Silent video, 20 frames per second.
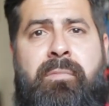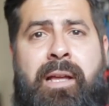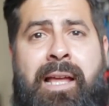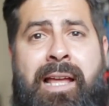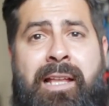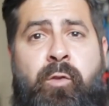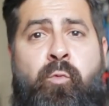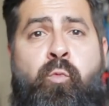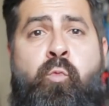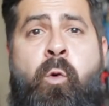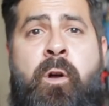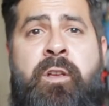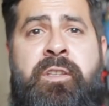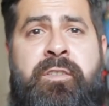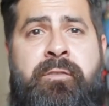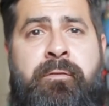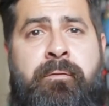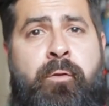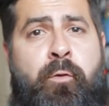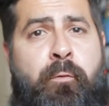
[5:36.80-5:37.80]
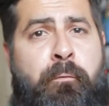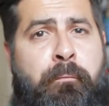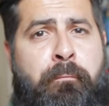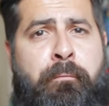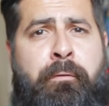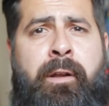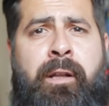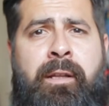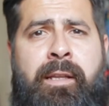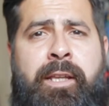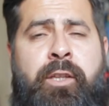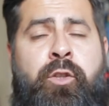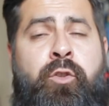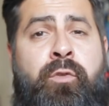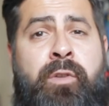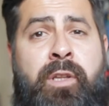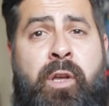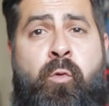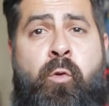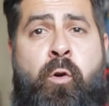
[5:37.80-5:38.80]
had once flew freely
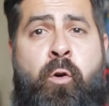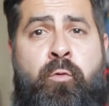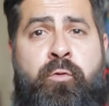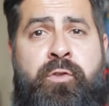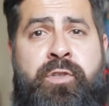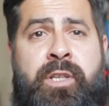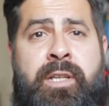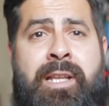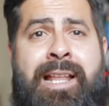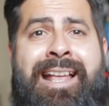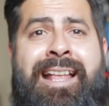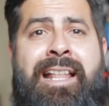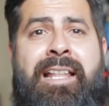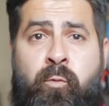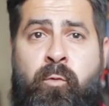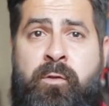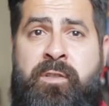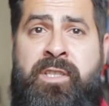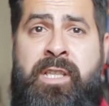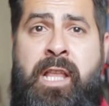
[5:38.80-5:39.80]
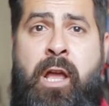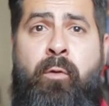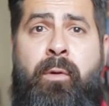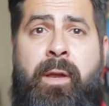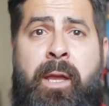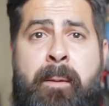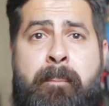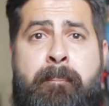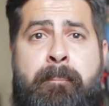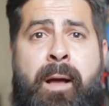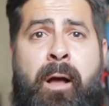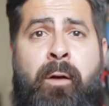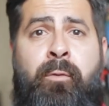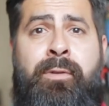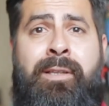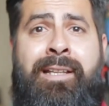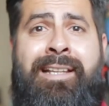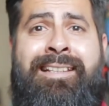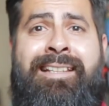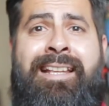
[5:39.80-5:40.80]
to the ocean was now
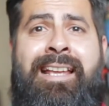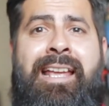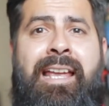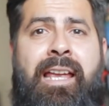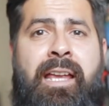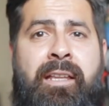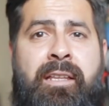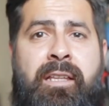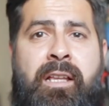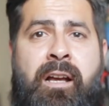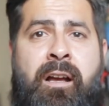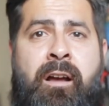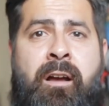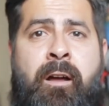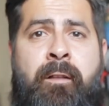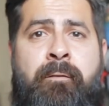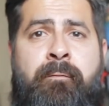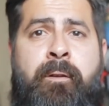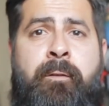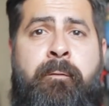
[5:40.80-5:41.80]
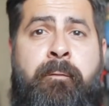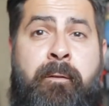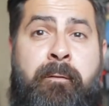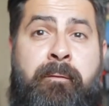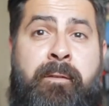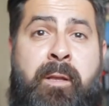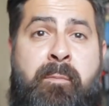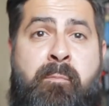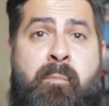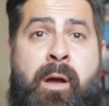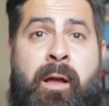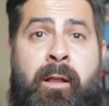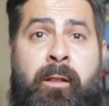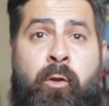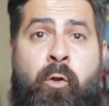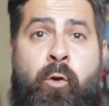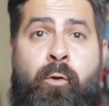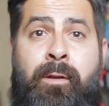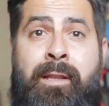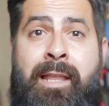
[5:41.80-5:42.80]
impounded in the
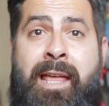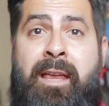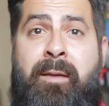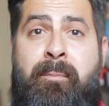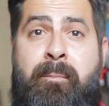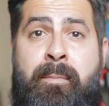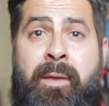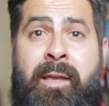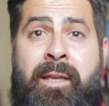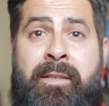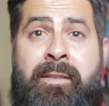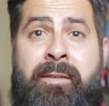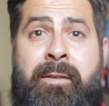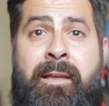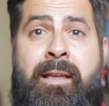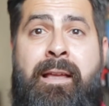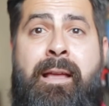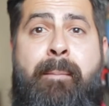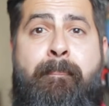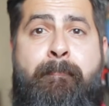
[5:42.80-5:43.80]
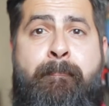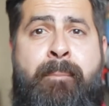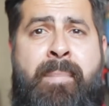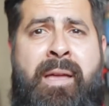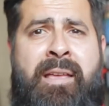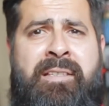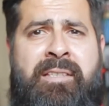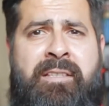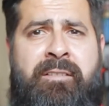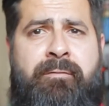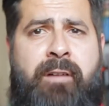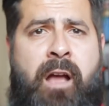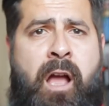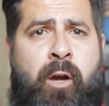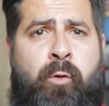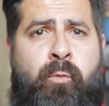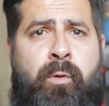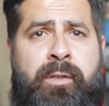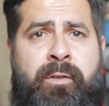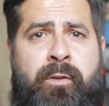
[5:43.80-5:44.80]
115-mile-long Lake Mead. Massive
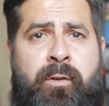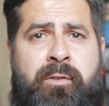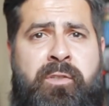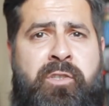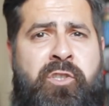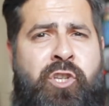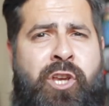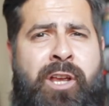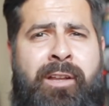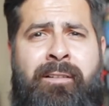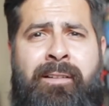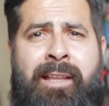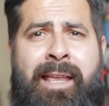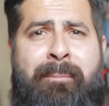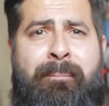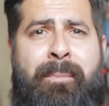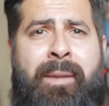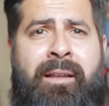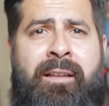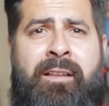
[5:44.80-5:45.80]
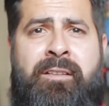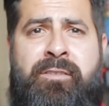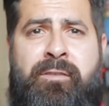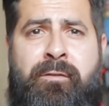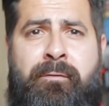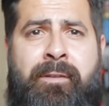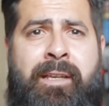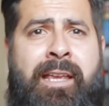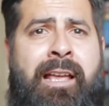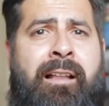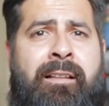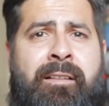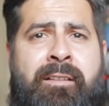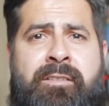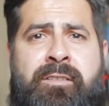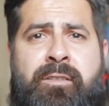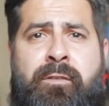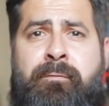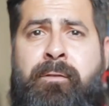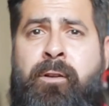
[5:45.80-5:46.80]
aqueducts channeling millions of
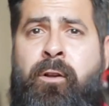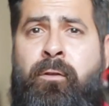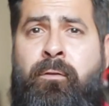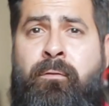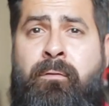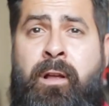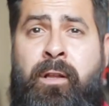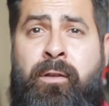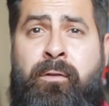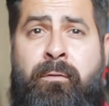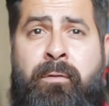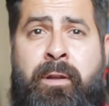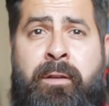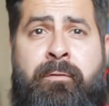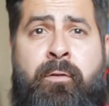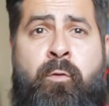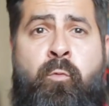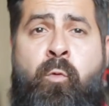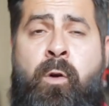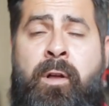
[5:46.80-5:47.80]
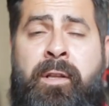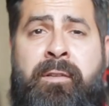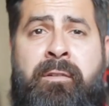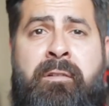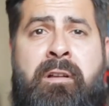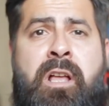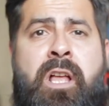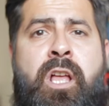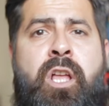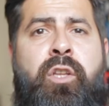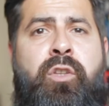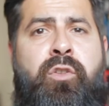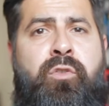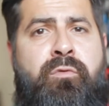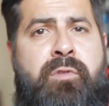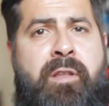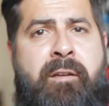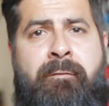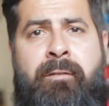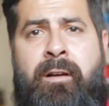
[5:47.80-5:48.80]
gallons of Colorado River water to
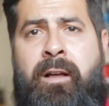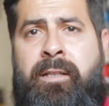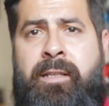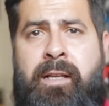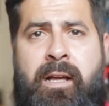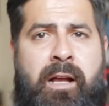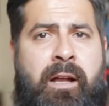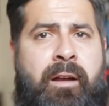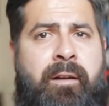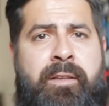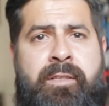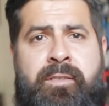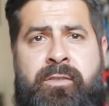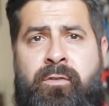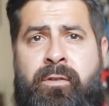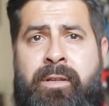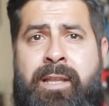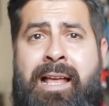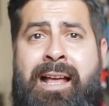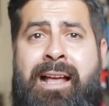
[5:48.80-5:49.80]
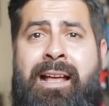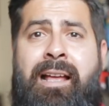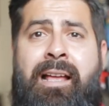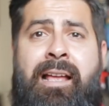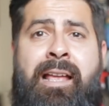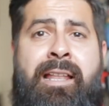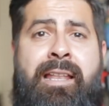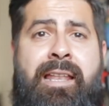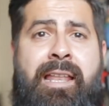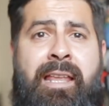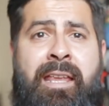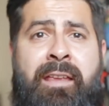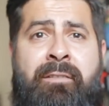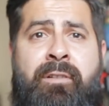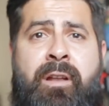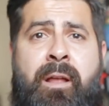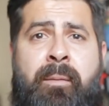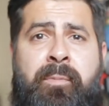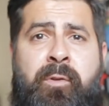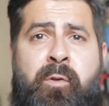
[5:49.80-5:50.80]
Nevada, Arizona, and
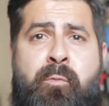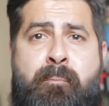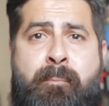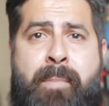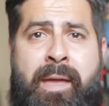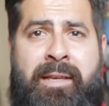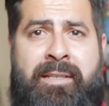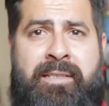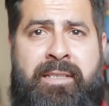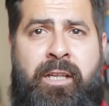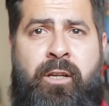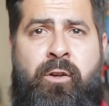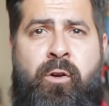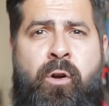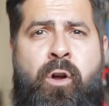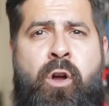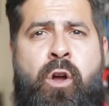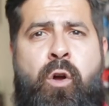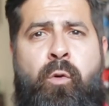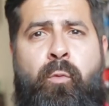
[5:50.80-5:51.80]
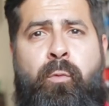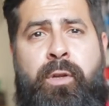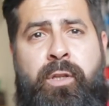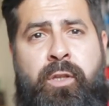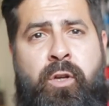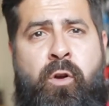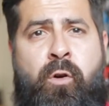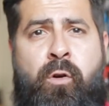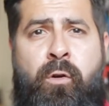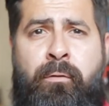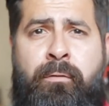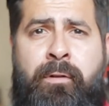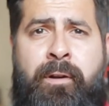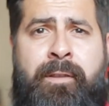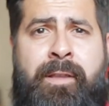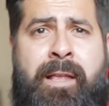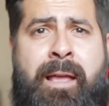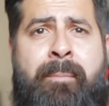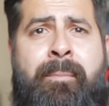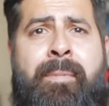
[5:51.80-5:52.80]
even up to Mexico. With Hoover
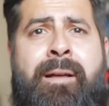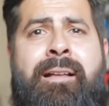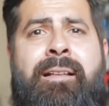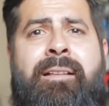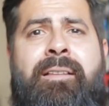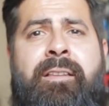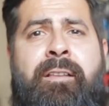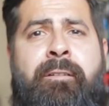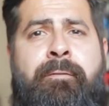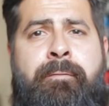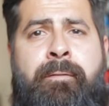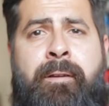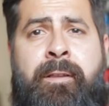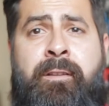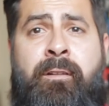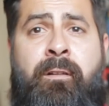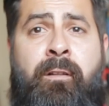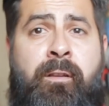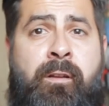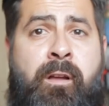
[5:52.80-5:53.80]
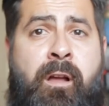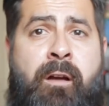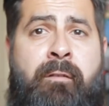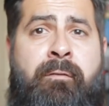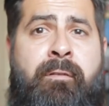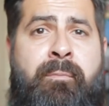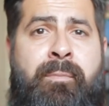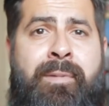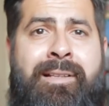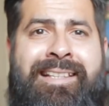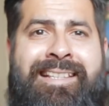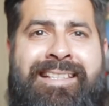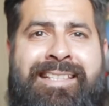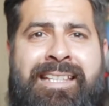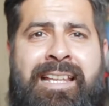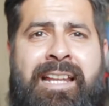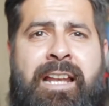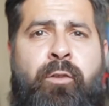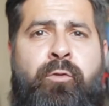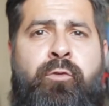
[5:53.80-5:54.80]
Dam, the federal government
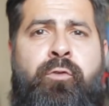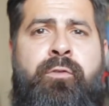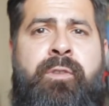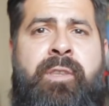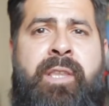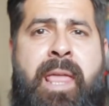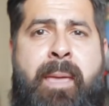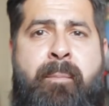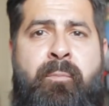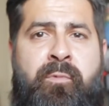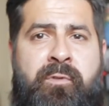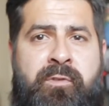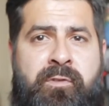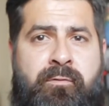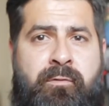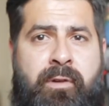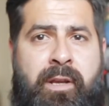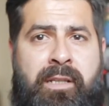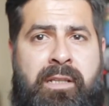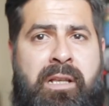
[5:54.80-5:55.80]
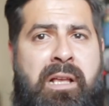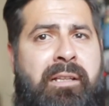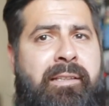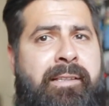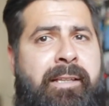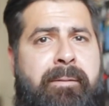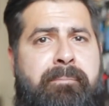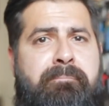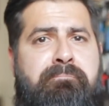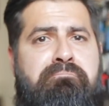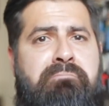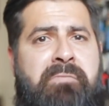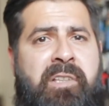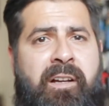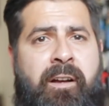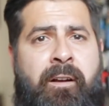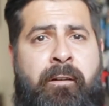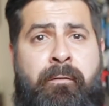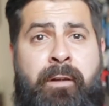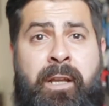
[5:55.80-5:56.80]
set out to demonstrate that the
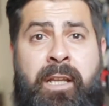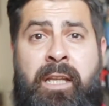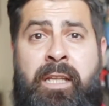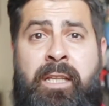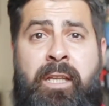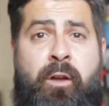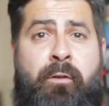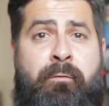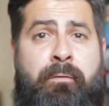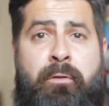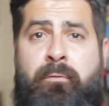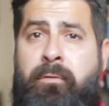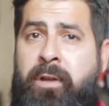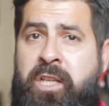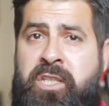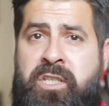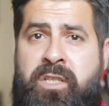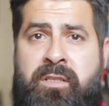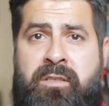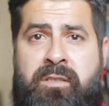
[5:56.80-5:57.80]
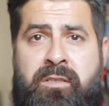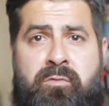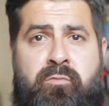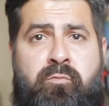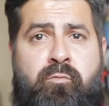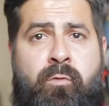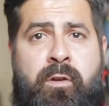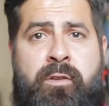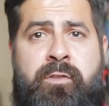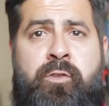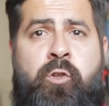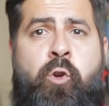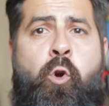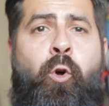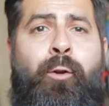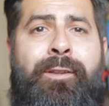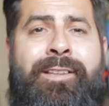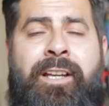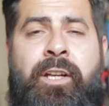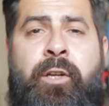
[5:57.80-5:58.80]
aridity of a region, once
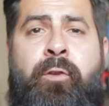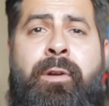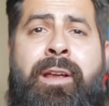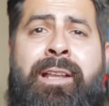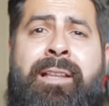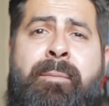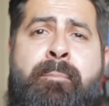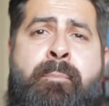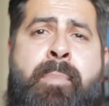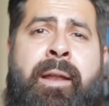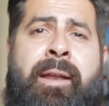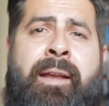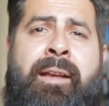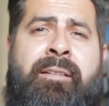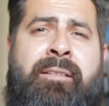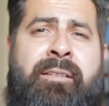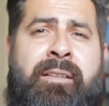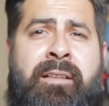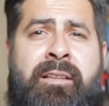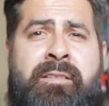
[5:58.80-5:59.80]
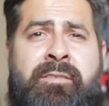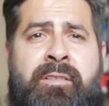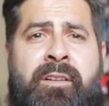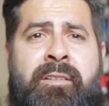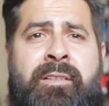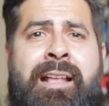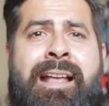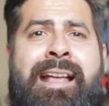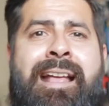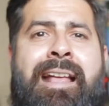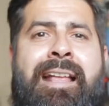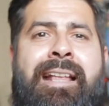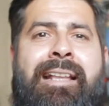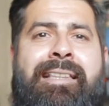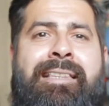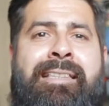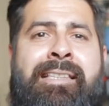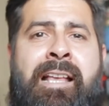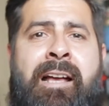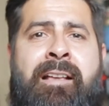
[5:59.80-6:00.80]
called the Great American Desert,
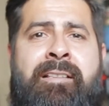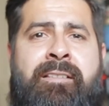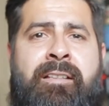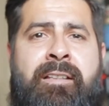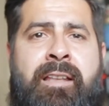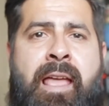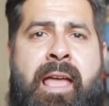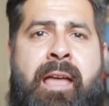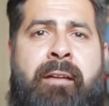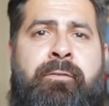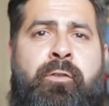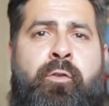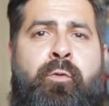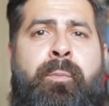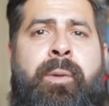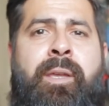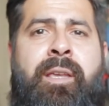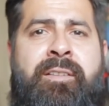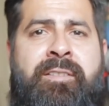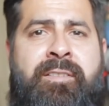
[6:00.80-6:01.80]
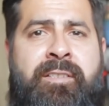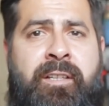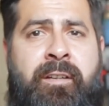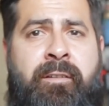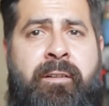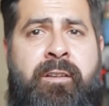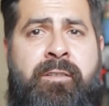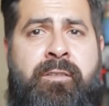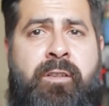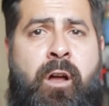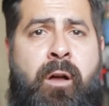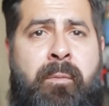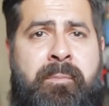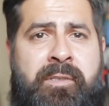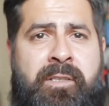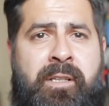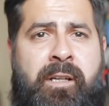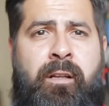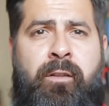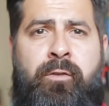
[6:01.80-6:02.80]
doesn't have to be a serious
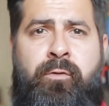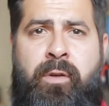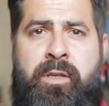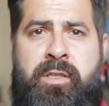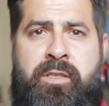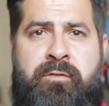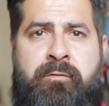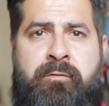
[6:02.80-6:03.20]
obstacle to its